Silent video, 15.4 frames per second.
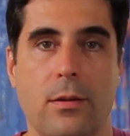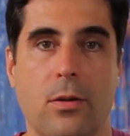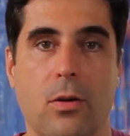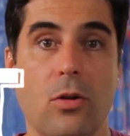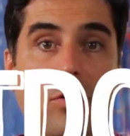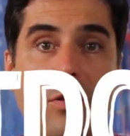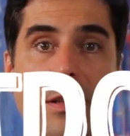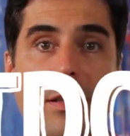
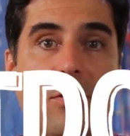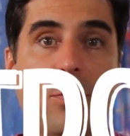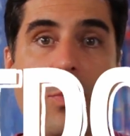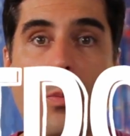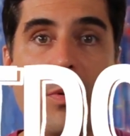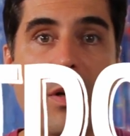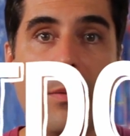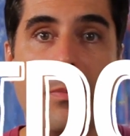Contrary to
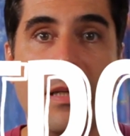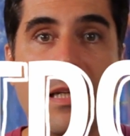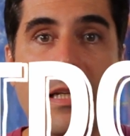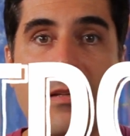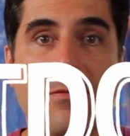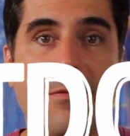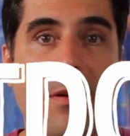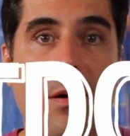popular
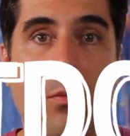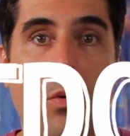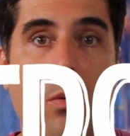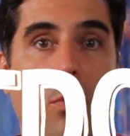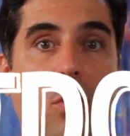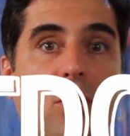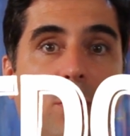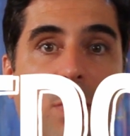belief and what
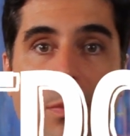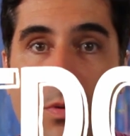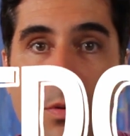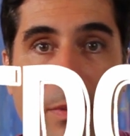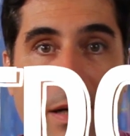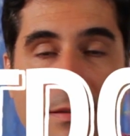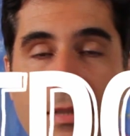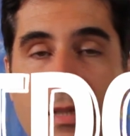most people
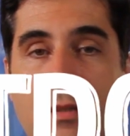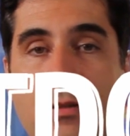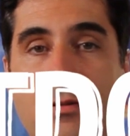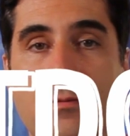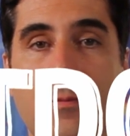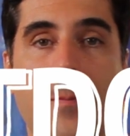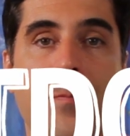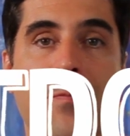might tell
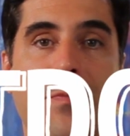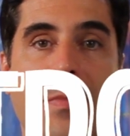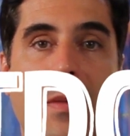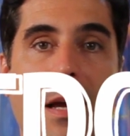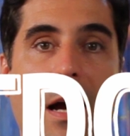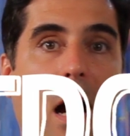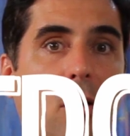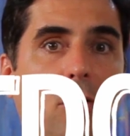you,
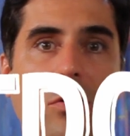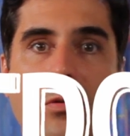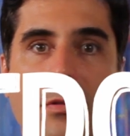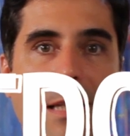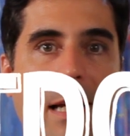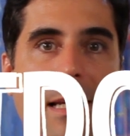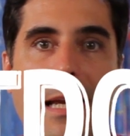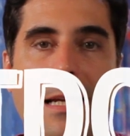outdoor
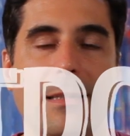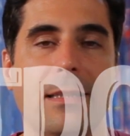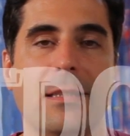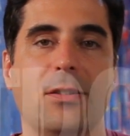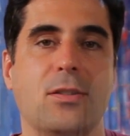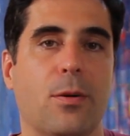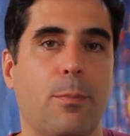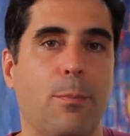daylight
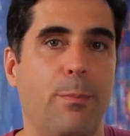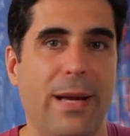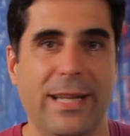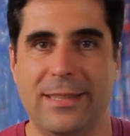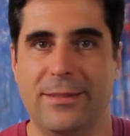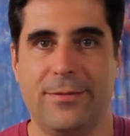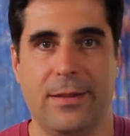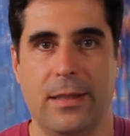is your
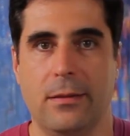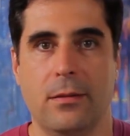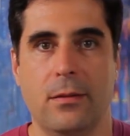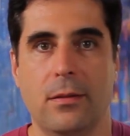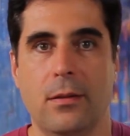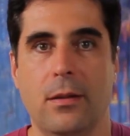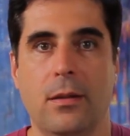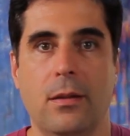best friend.
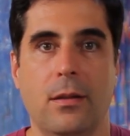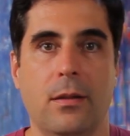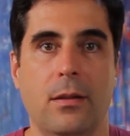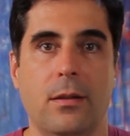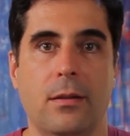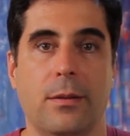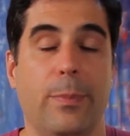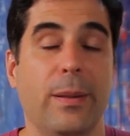
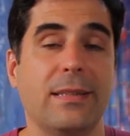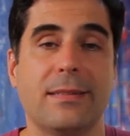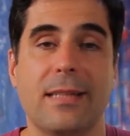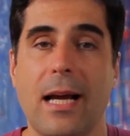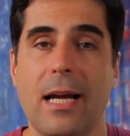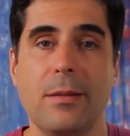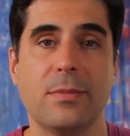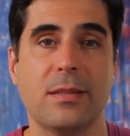The best
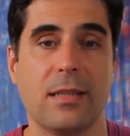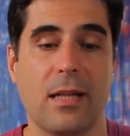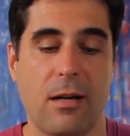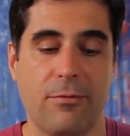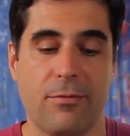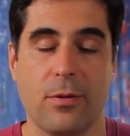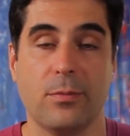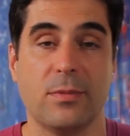times
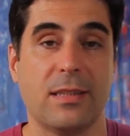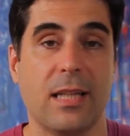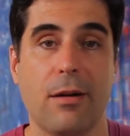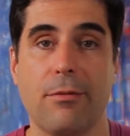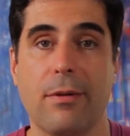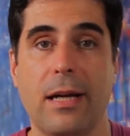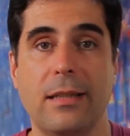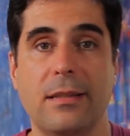are from
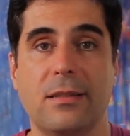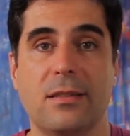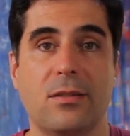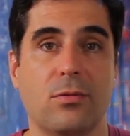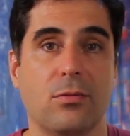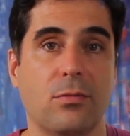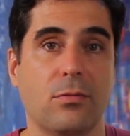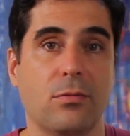sunrise
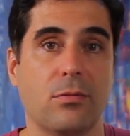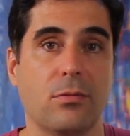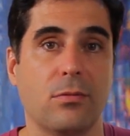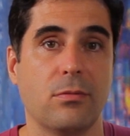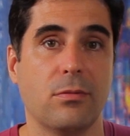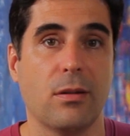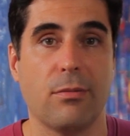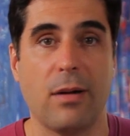
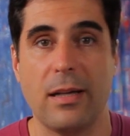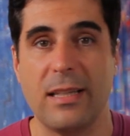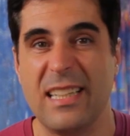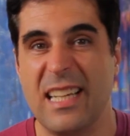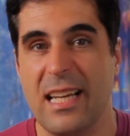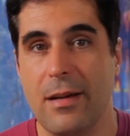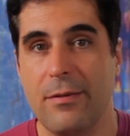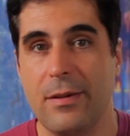to around
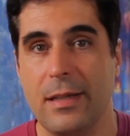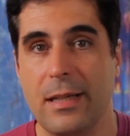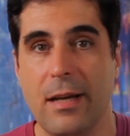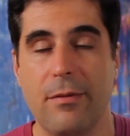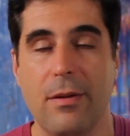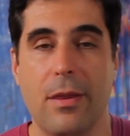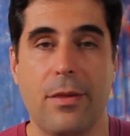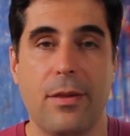
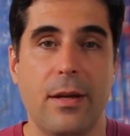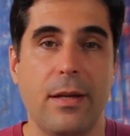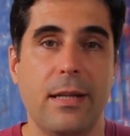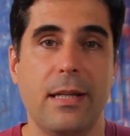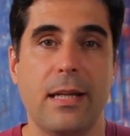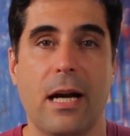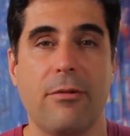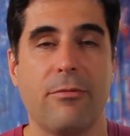
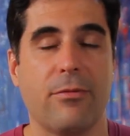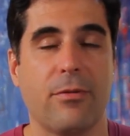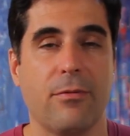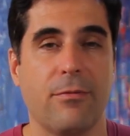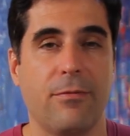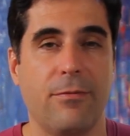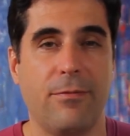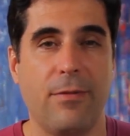11:30 and
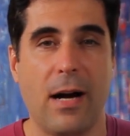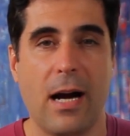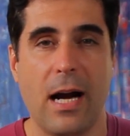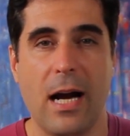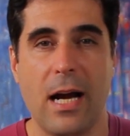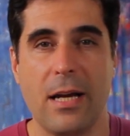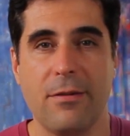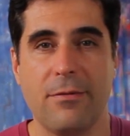from
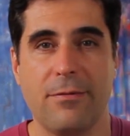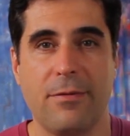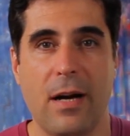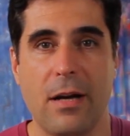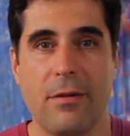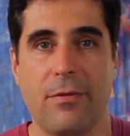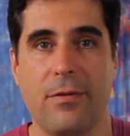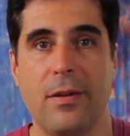
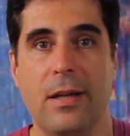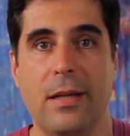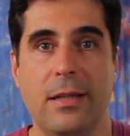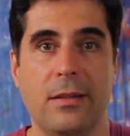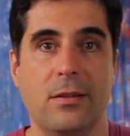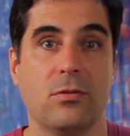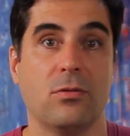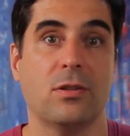
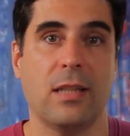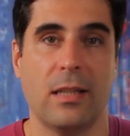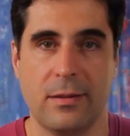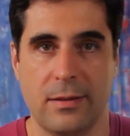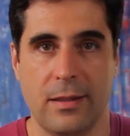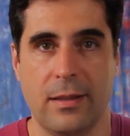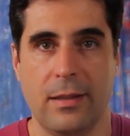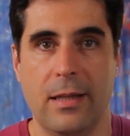5:30 to
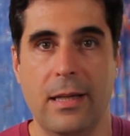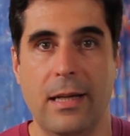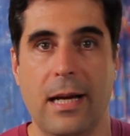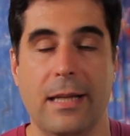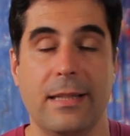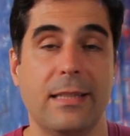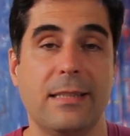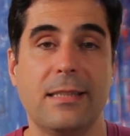sunset.
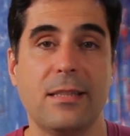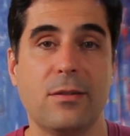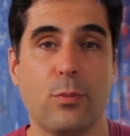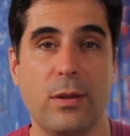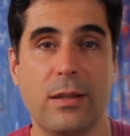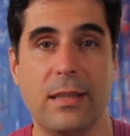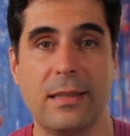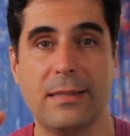And this is
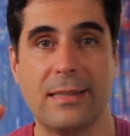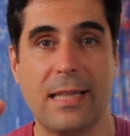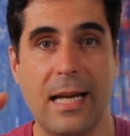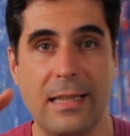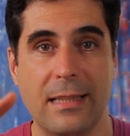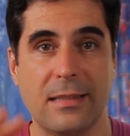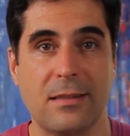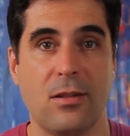when the
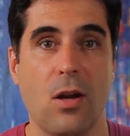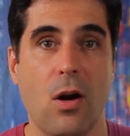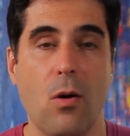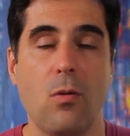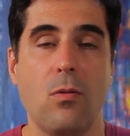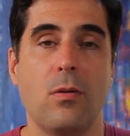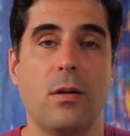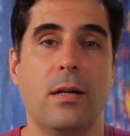sun is
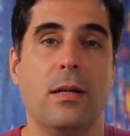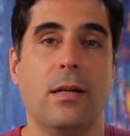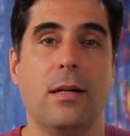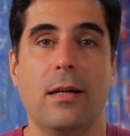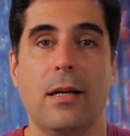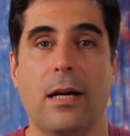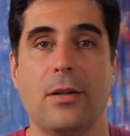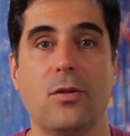low
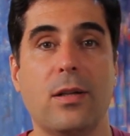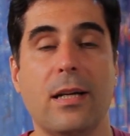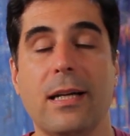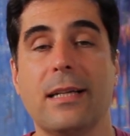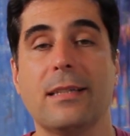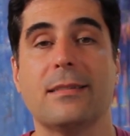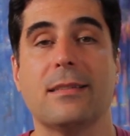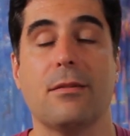and you can
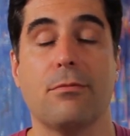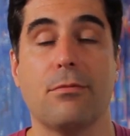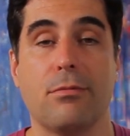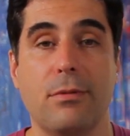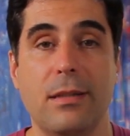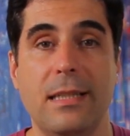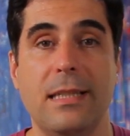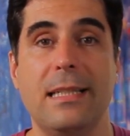get some
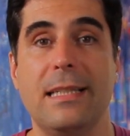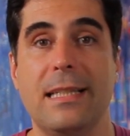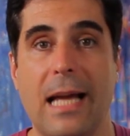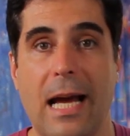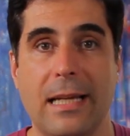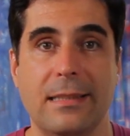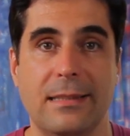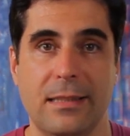really
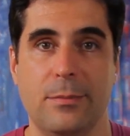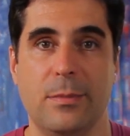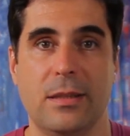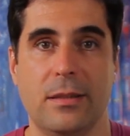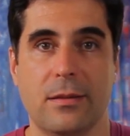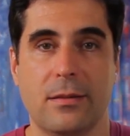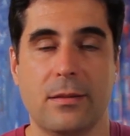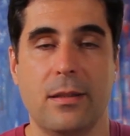nice
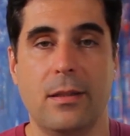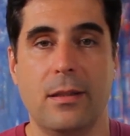images.